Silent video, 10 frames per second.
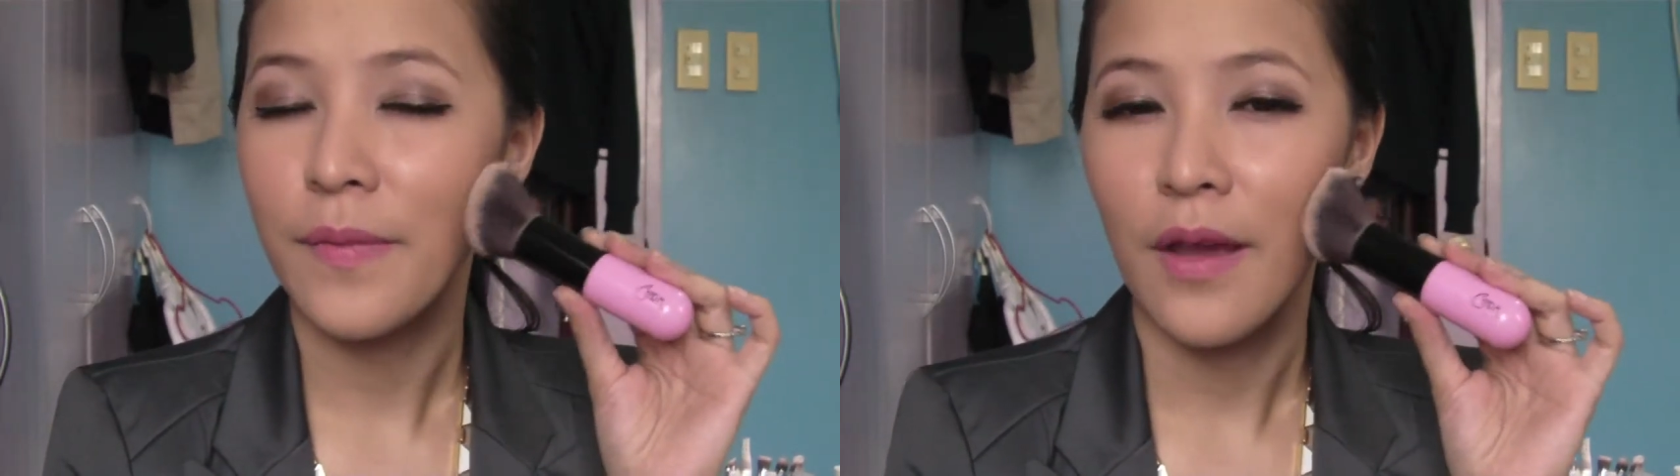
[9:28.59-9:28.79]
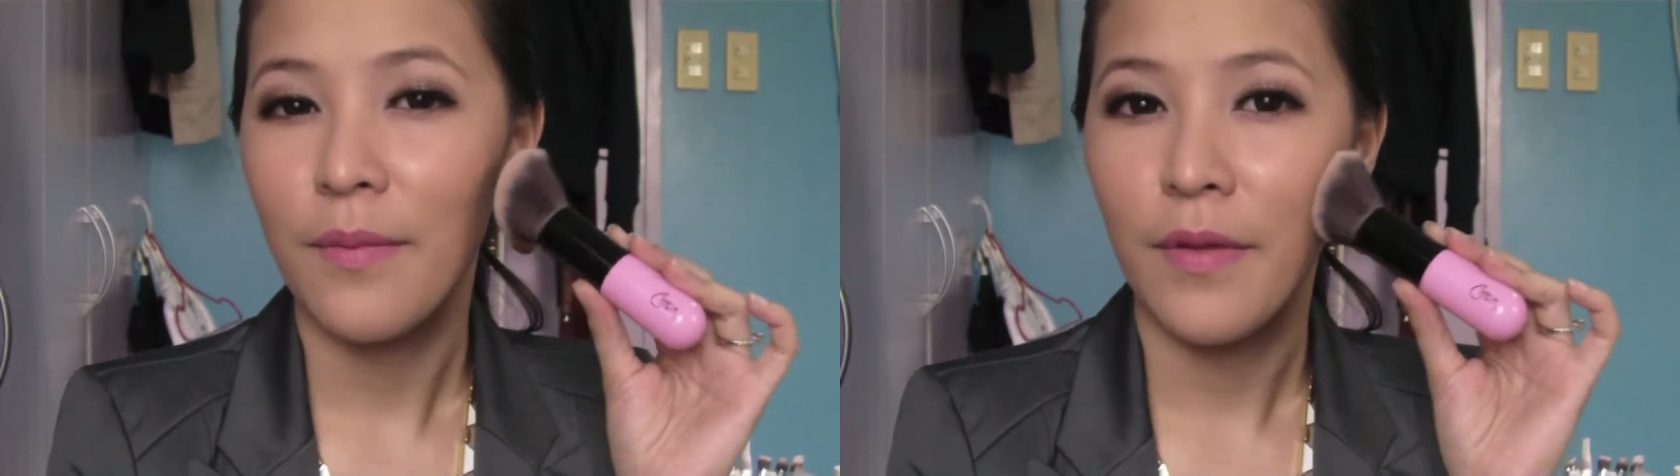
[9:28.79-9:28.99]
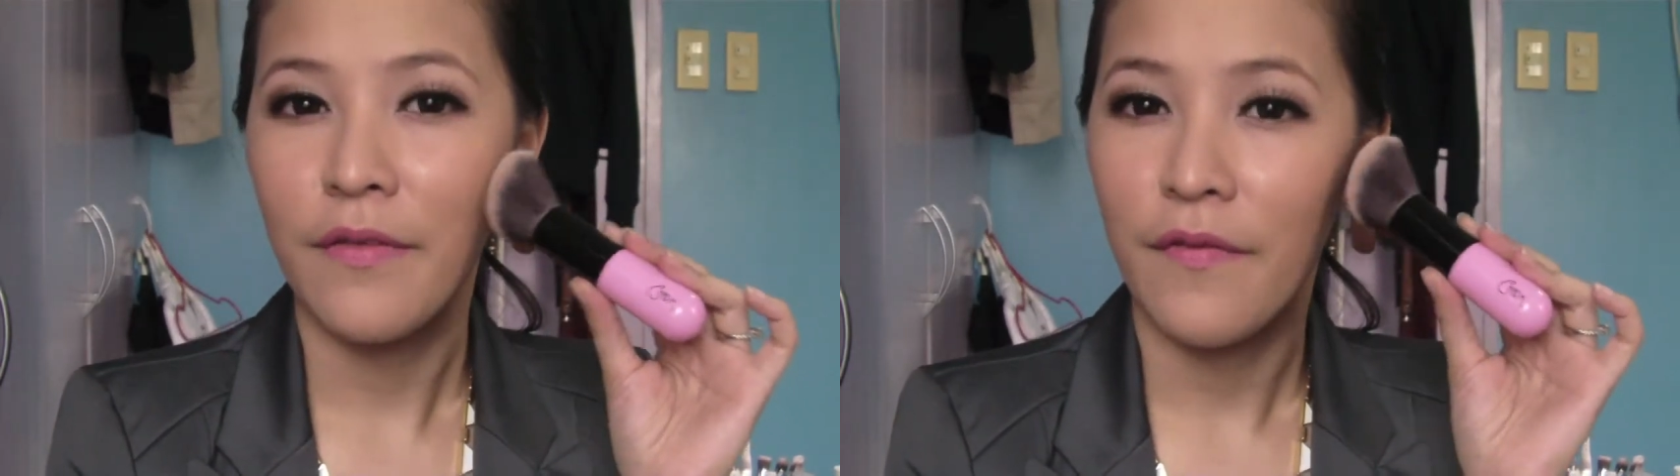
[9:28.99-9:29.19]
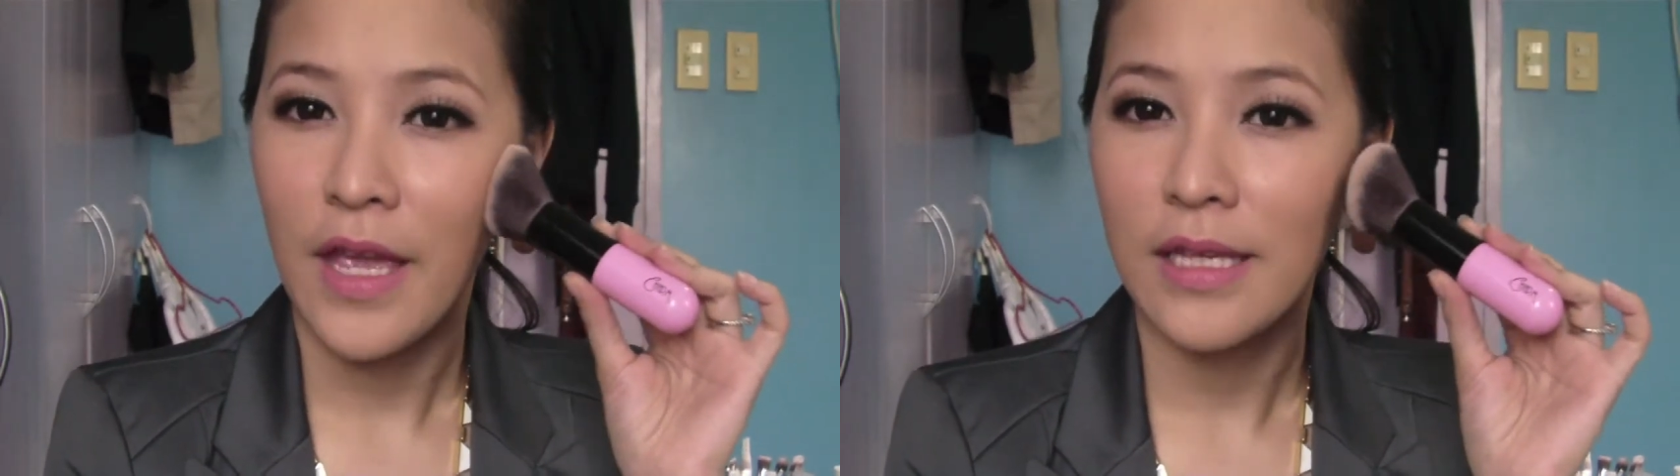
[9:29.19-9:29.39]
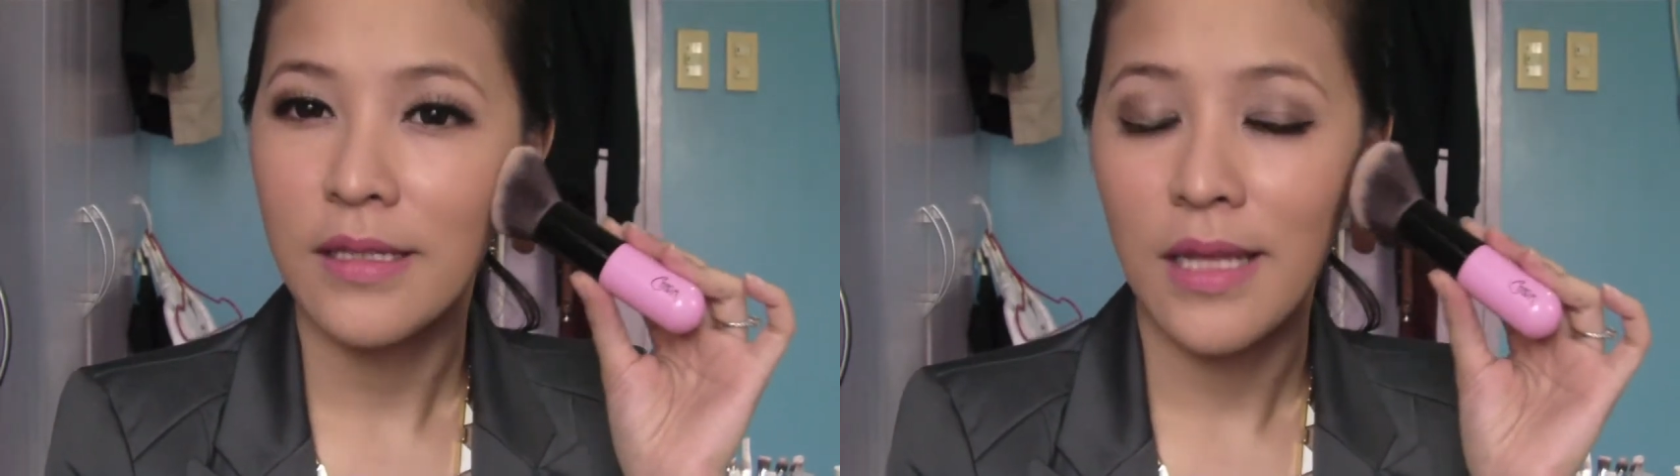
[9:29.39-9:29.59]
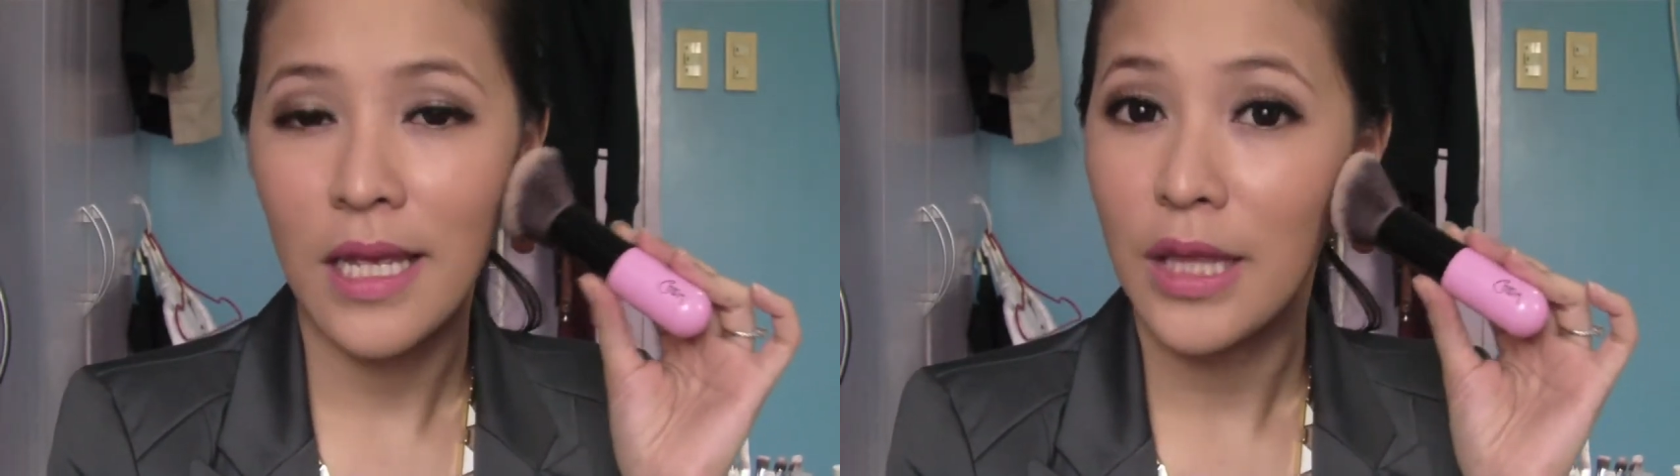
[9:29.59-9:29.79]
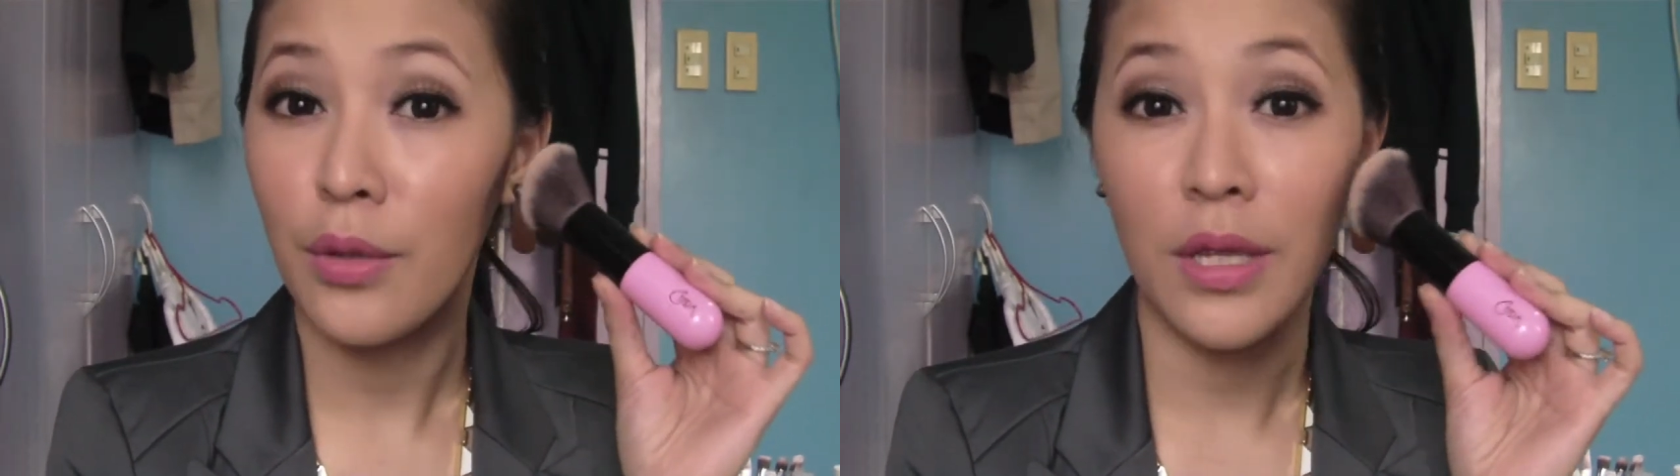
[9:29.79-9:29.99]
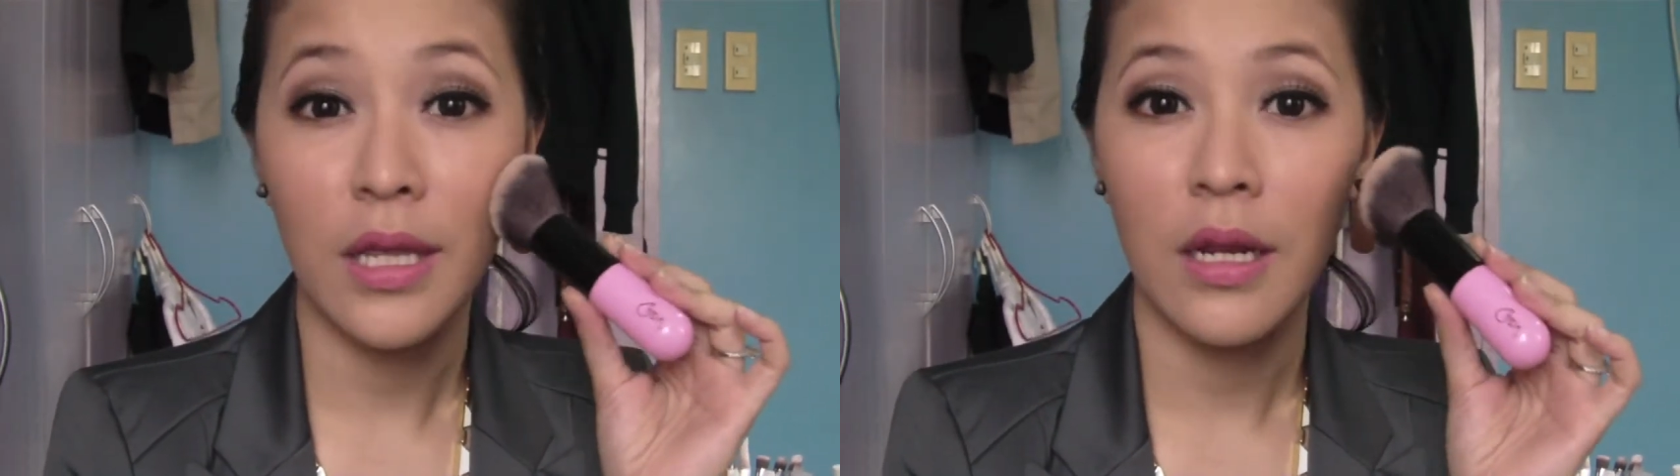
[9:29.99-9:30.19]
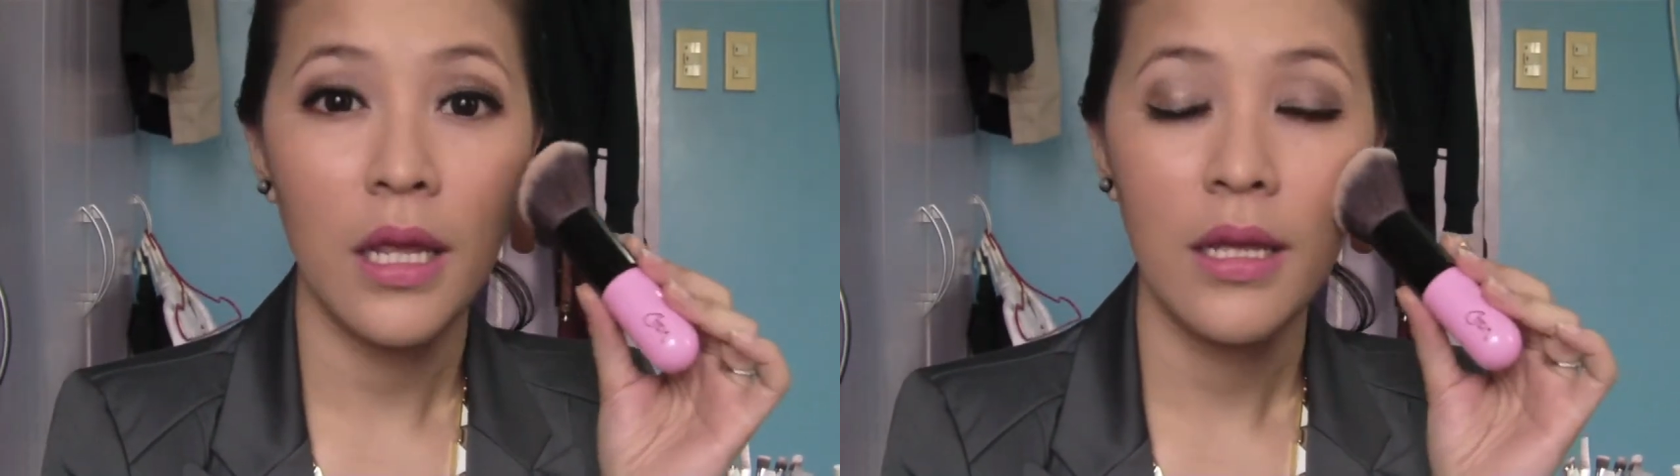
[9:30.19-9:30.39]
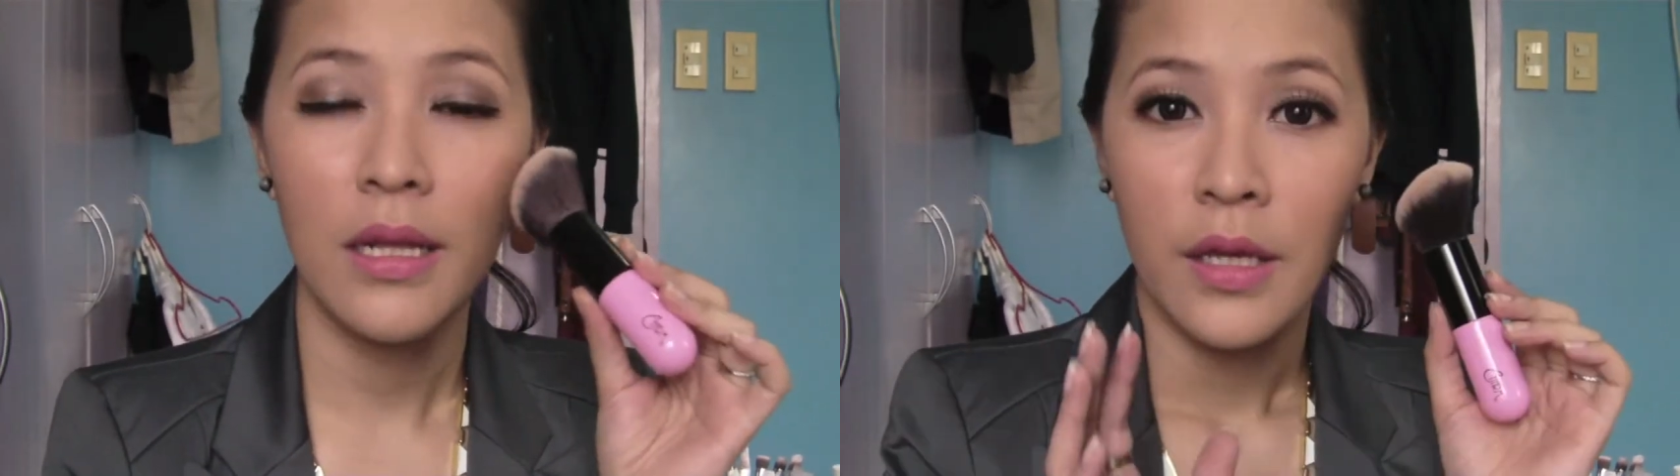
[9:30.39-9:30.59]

on my face, like, no kidding.